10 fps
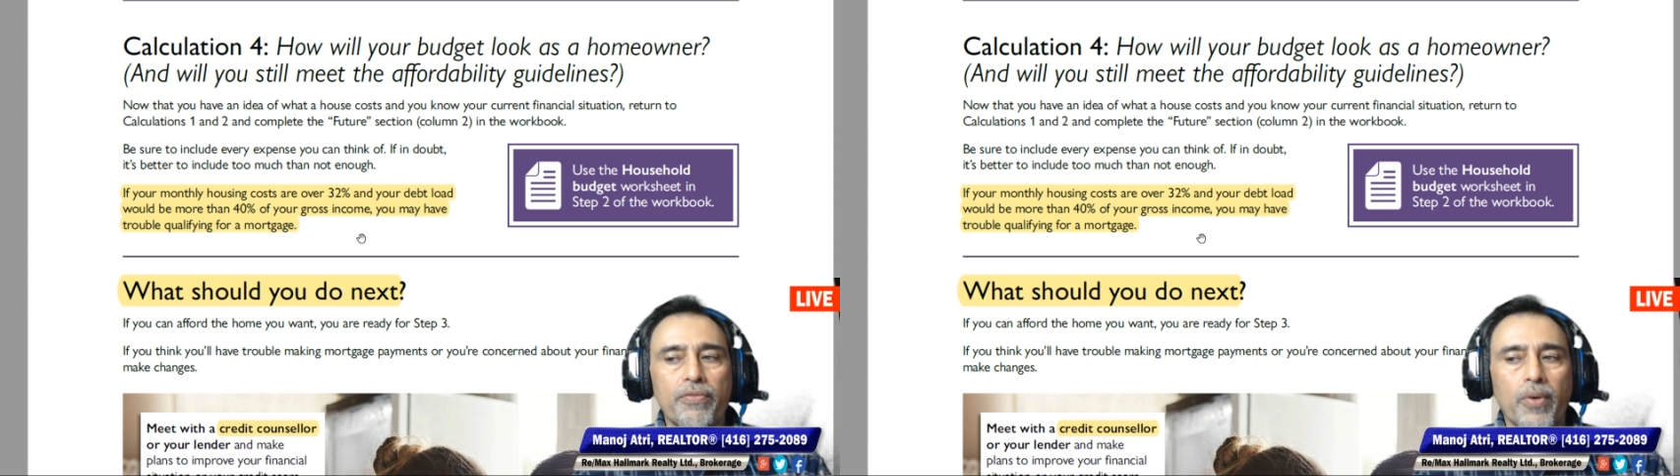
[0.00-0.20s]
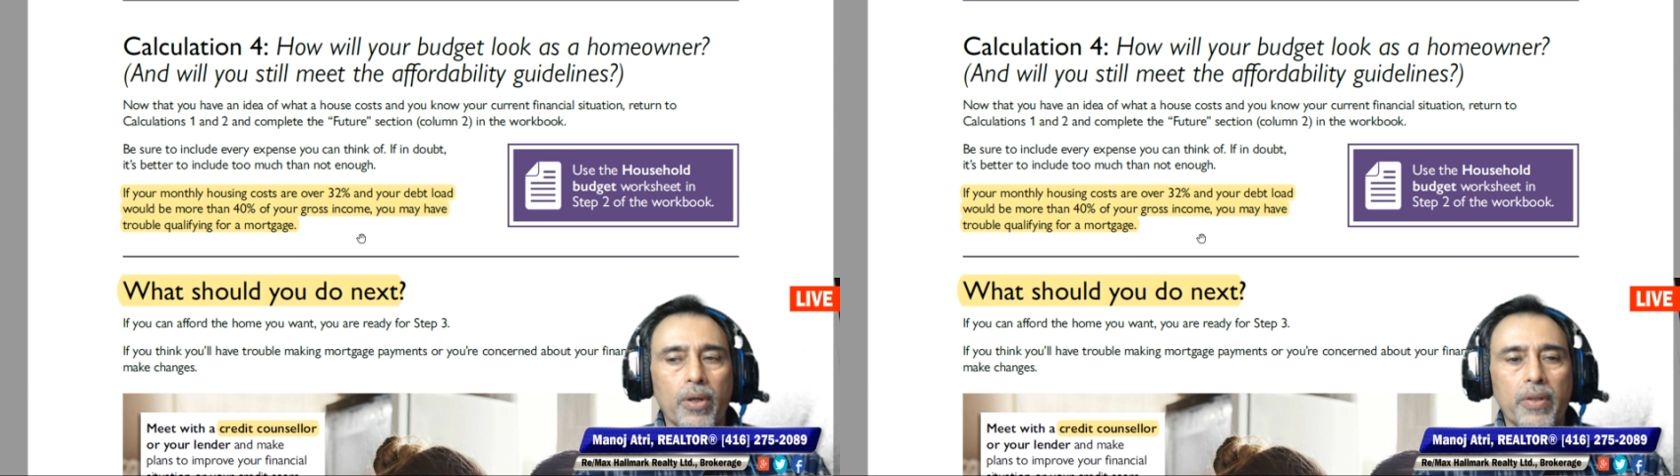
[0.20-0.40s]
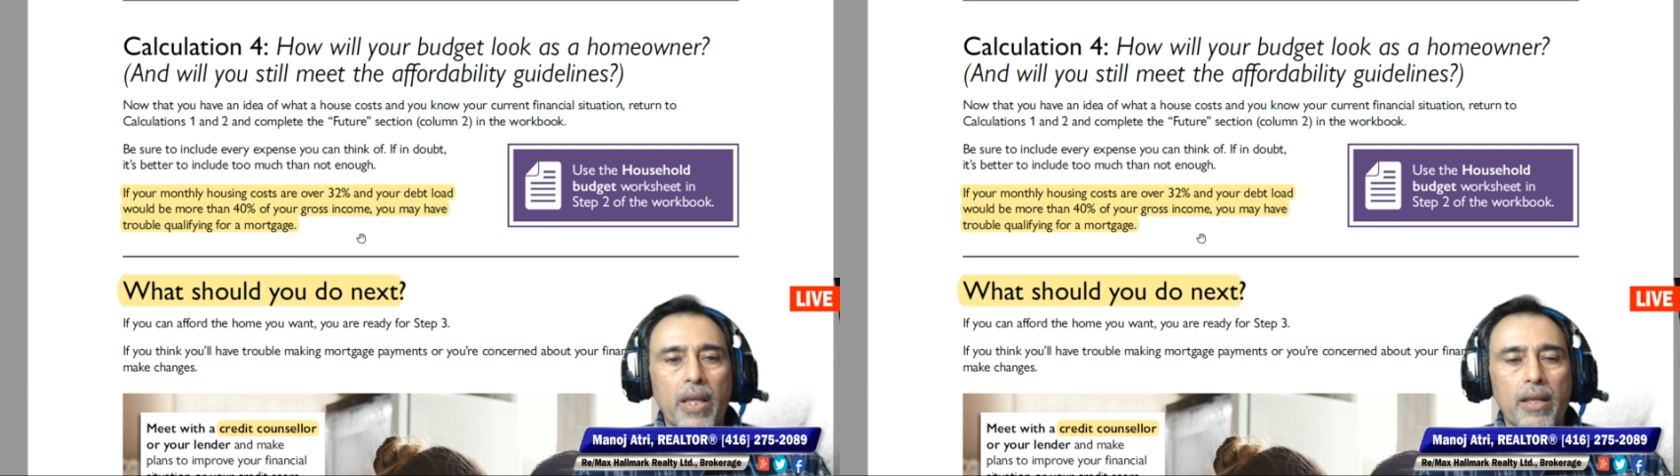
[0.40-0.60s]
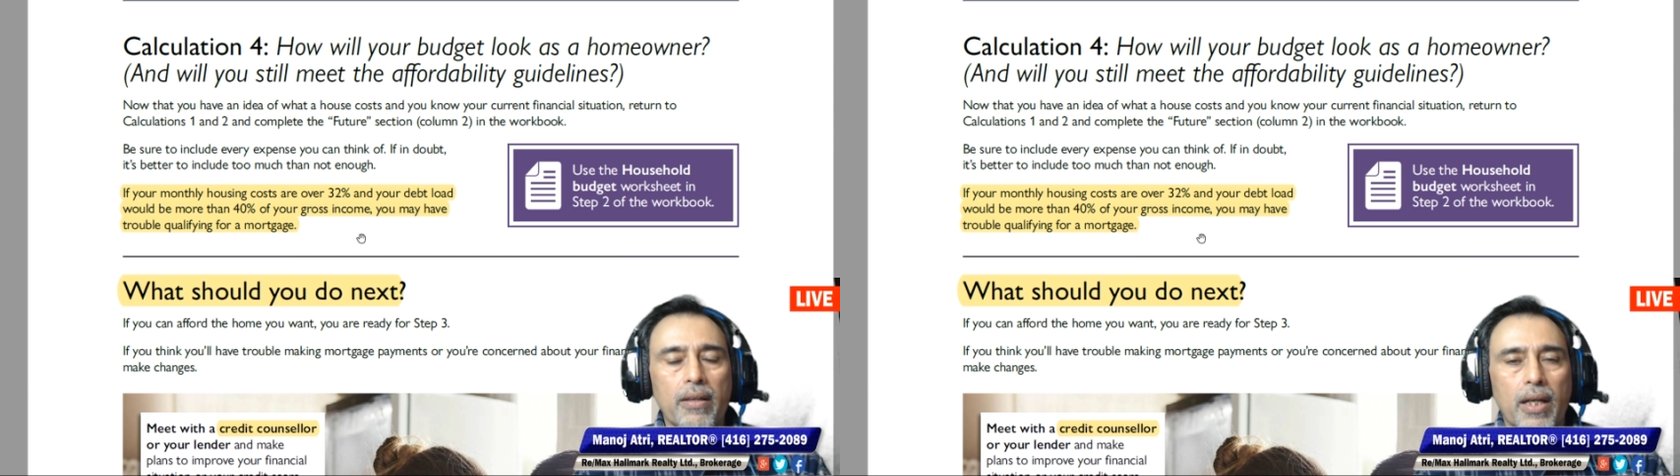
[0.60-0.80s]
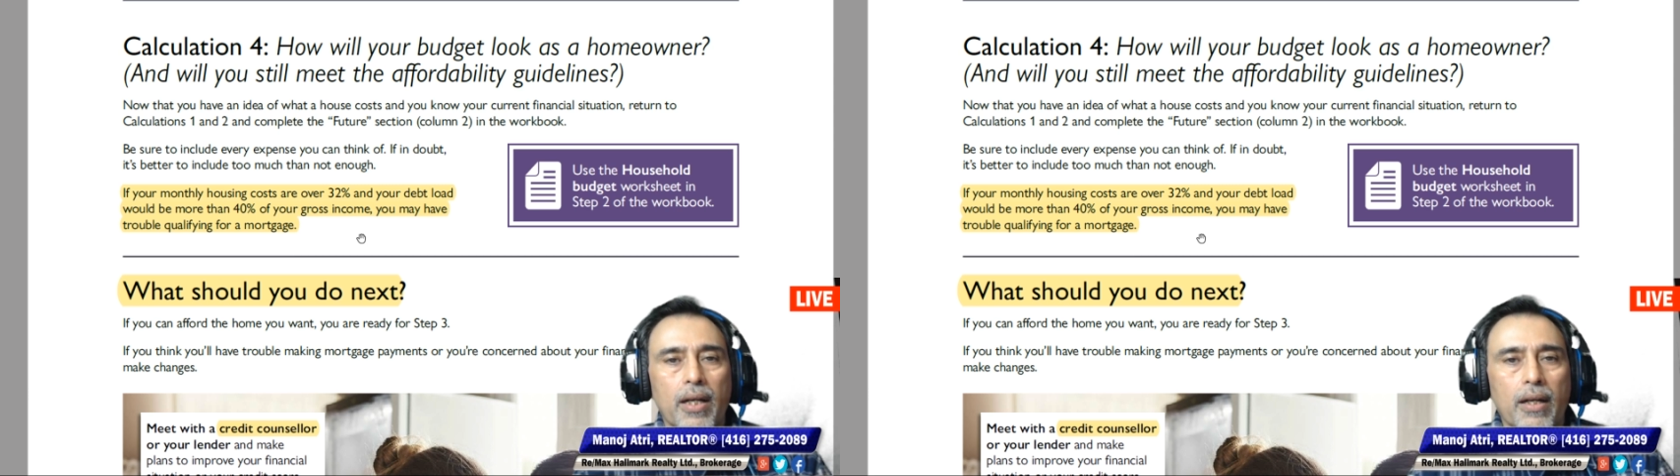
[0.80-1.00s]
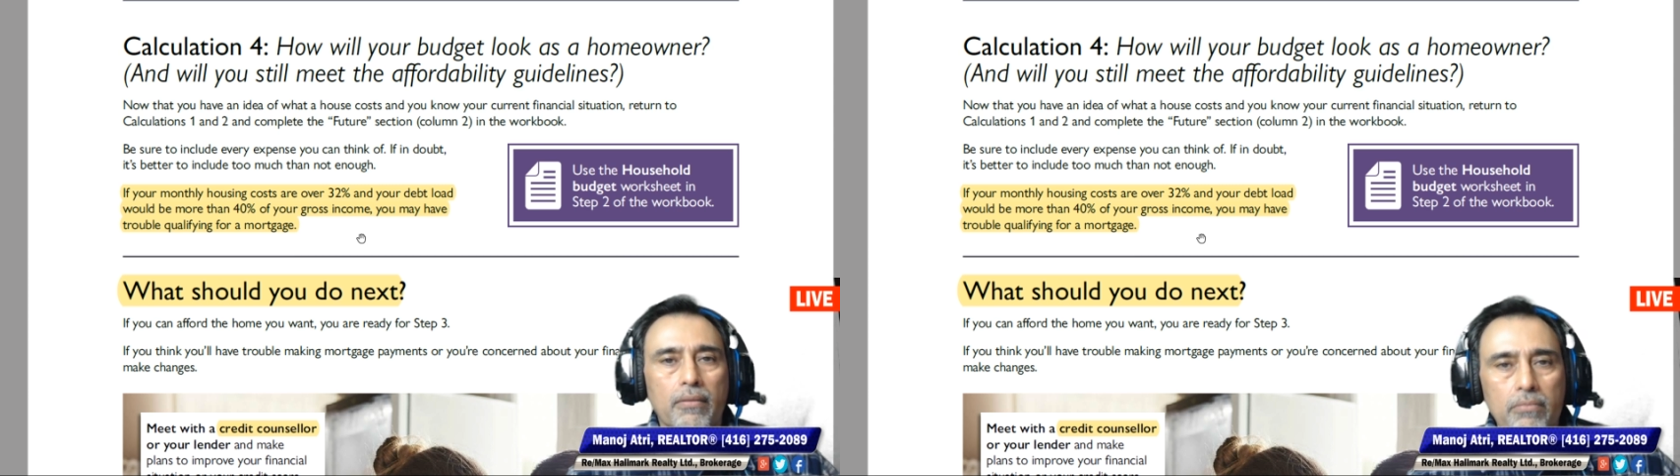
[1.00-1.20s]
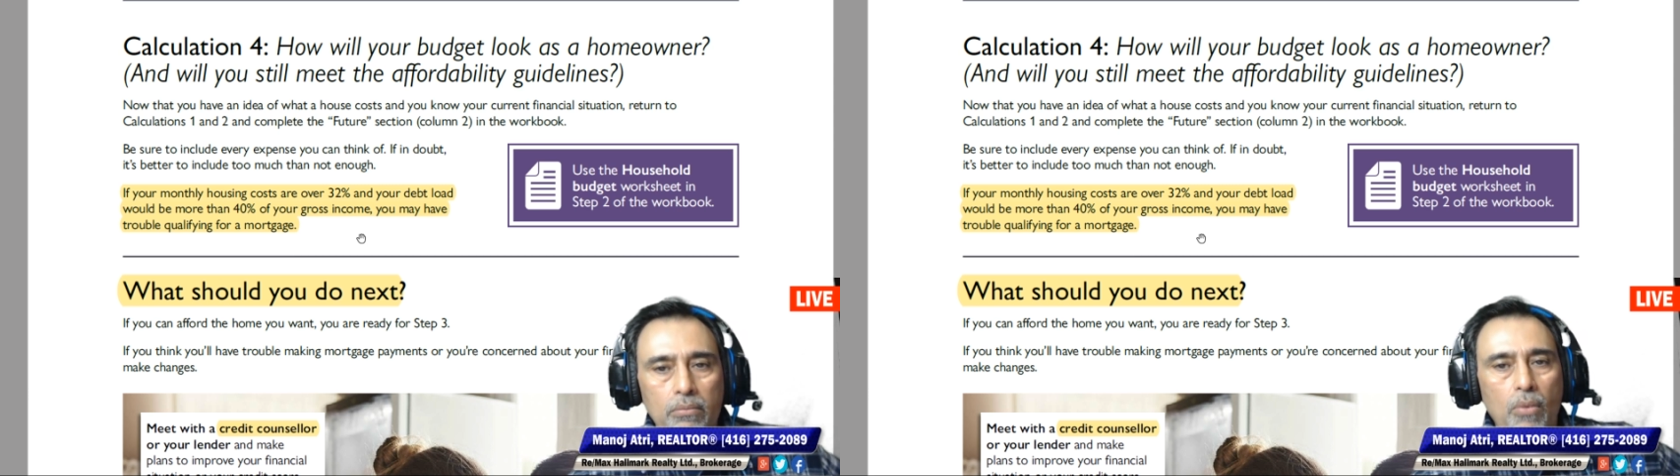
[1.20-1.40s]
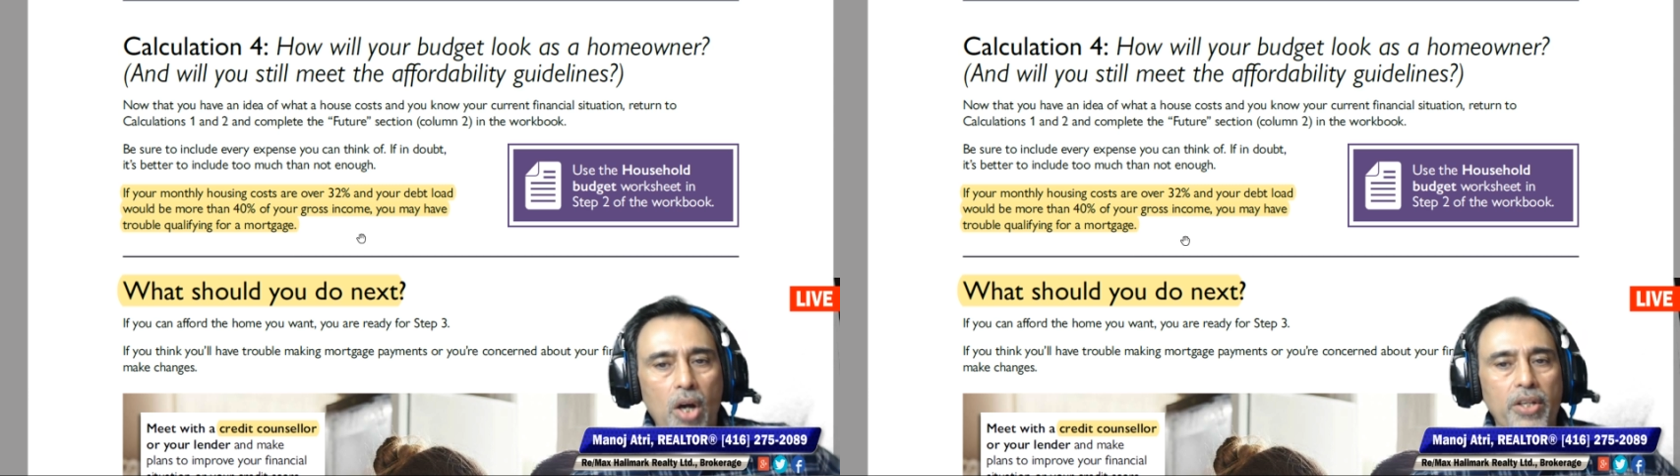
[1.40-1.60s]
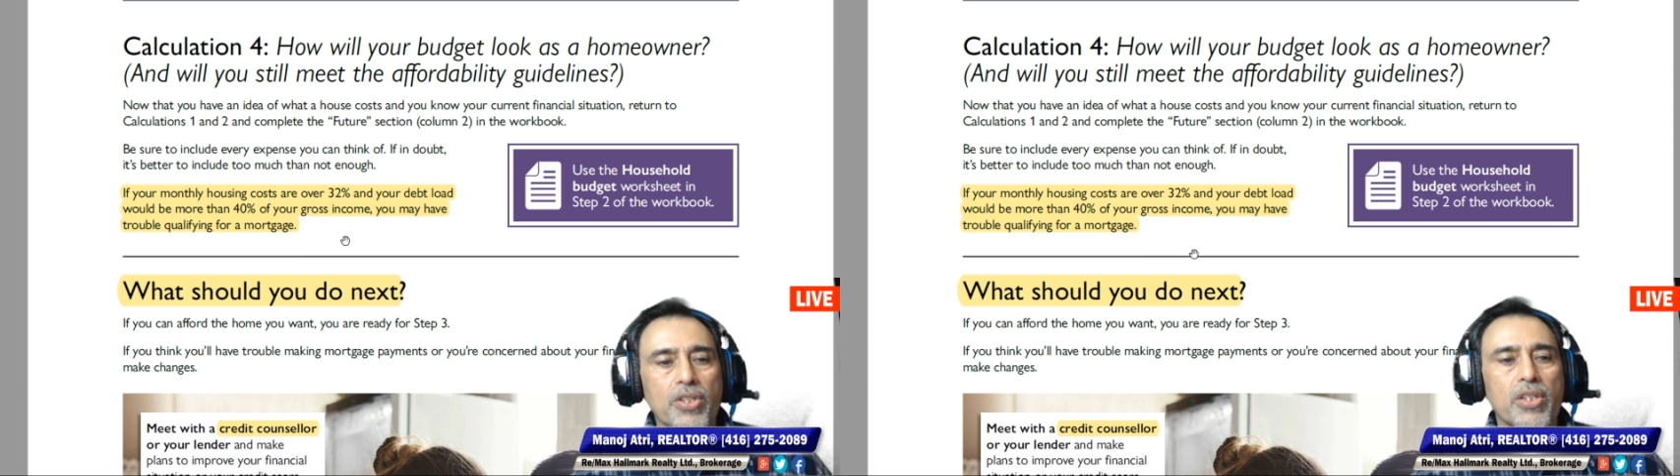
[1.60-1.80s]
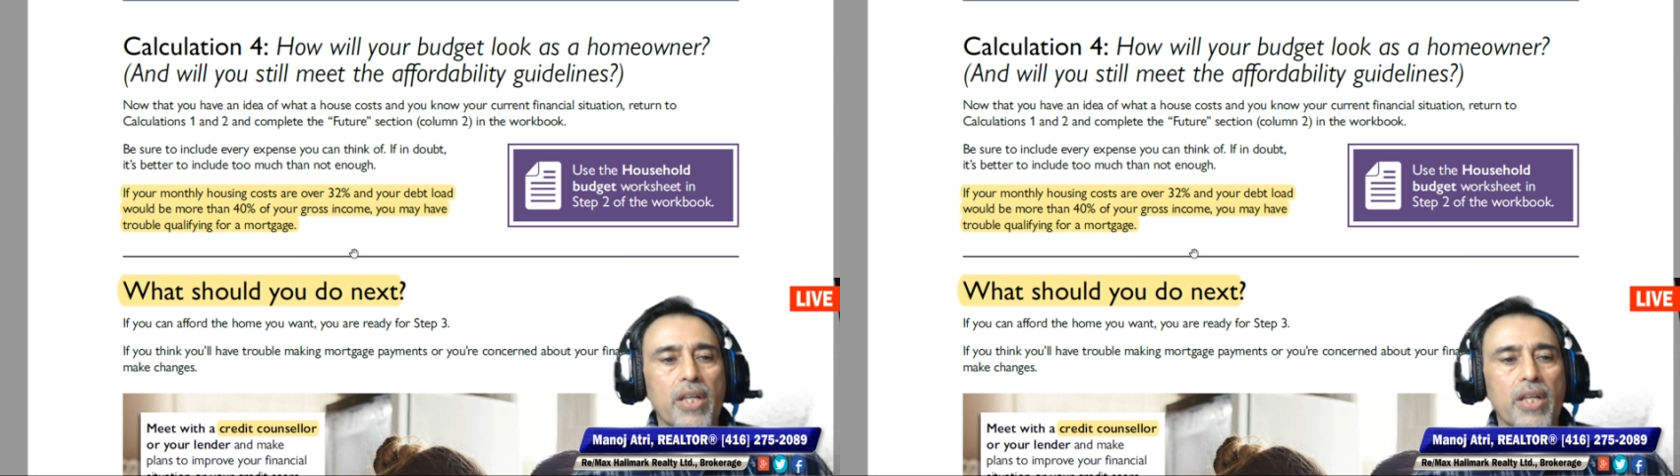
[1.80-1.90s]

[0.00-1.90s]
for the mortgage